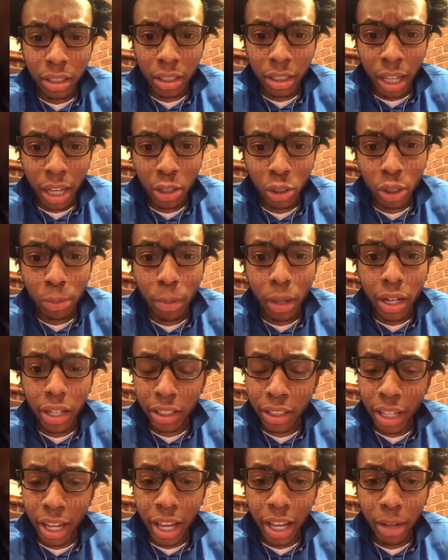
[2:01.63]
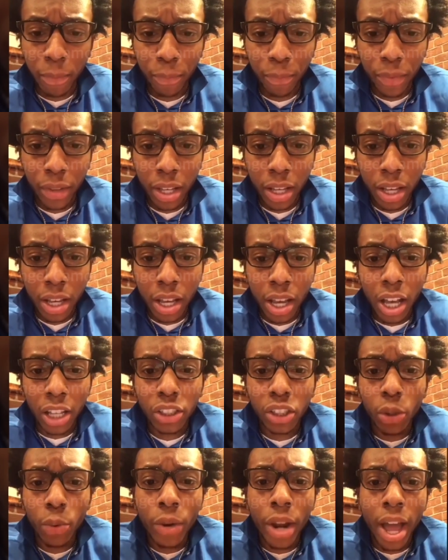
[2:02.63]
Is how you spell his name. And
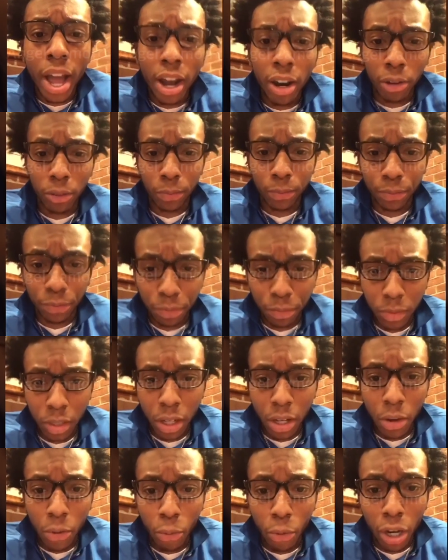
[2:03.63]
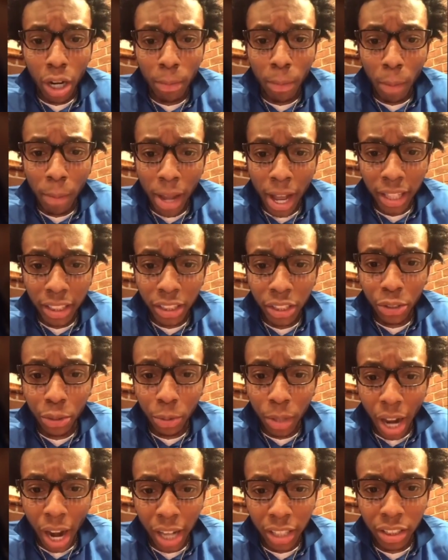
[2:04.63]
so now, what am I asking you
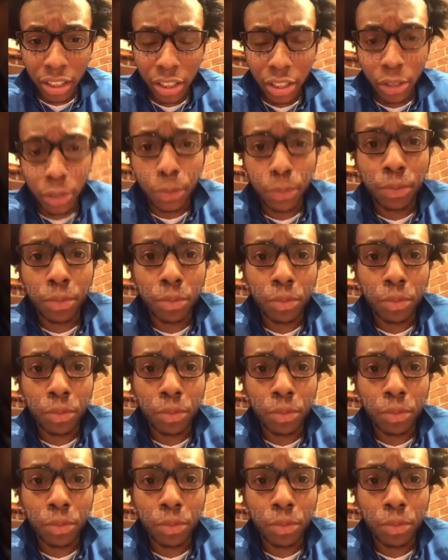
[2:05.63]
guys to do?